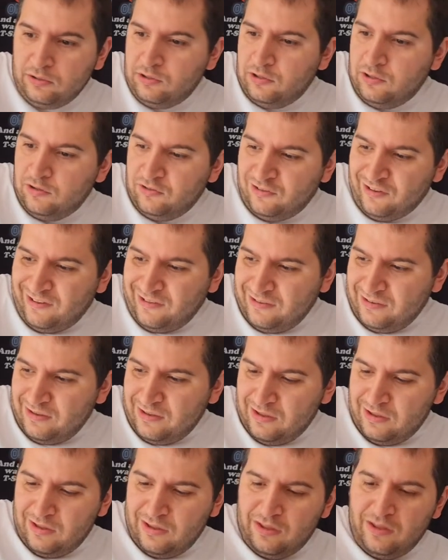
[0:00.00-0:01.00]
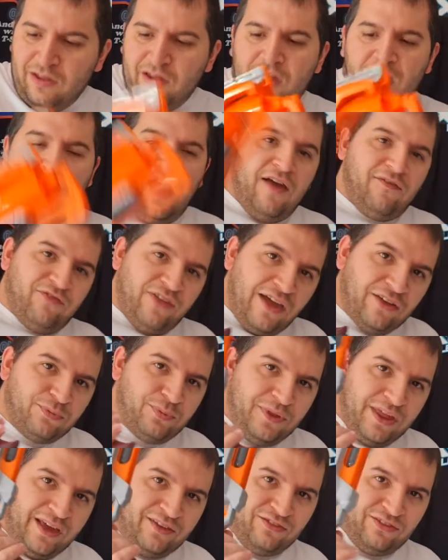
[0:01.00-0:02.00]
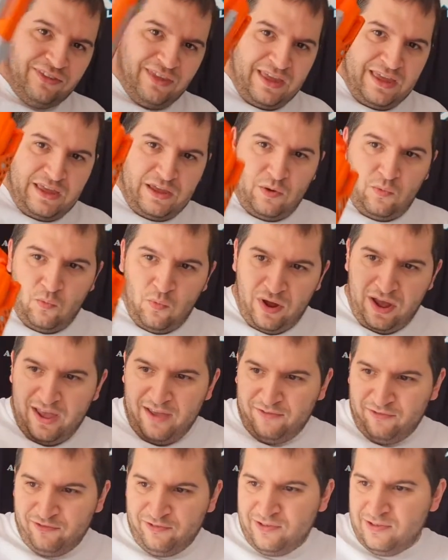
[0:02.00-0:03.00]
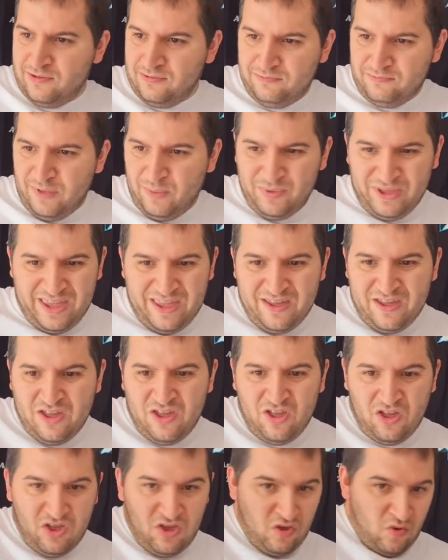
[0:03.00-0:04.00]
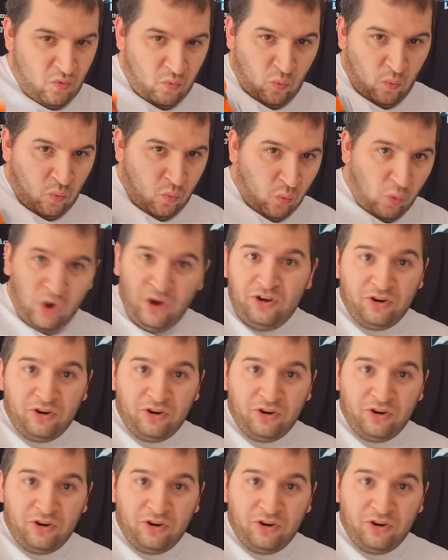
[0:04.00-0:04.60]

So if that's what that's like with maybe 1 or